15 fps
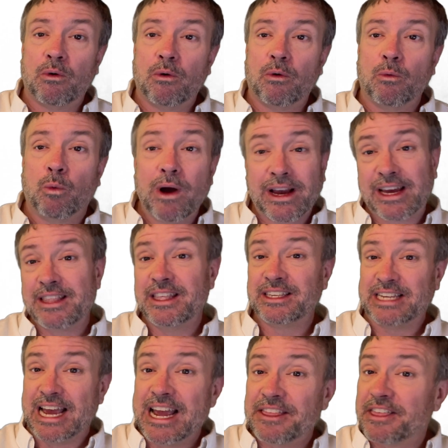what can this
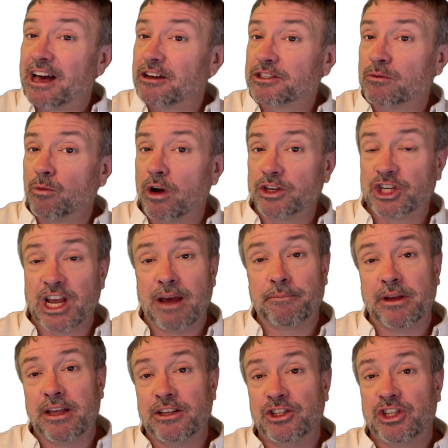8,000 watt
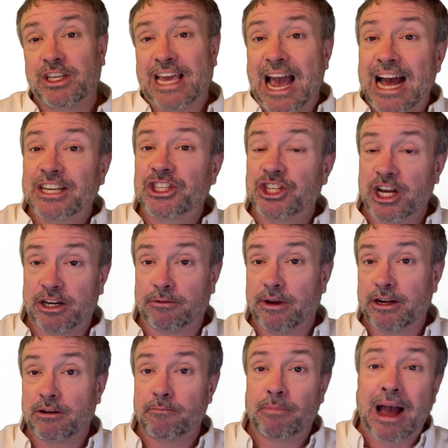champion gas
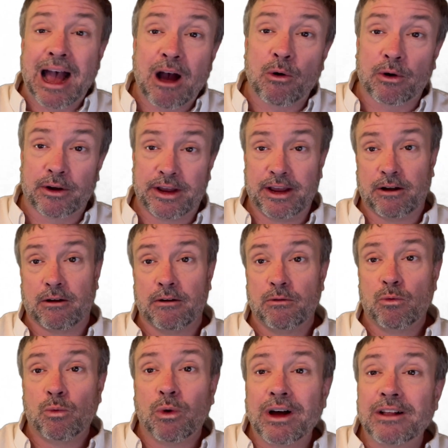generator power here?
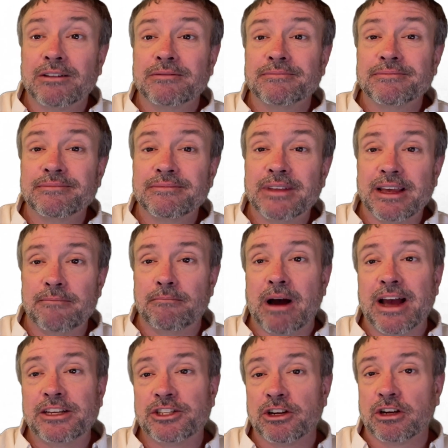Well, in
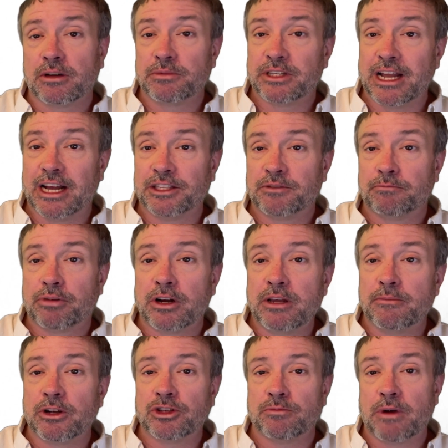my circumstance, pretty
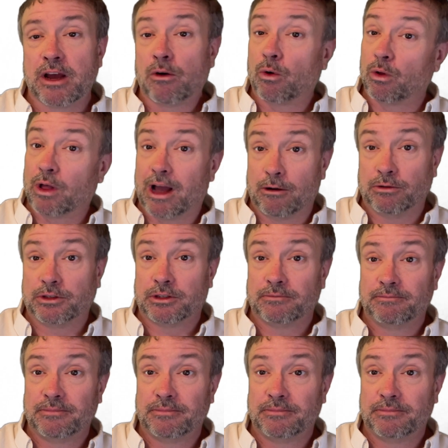much my whole house.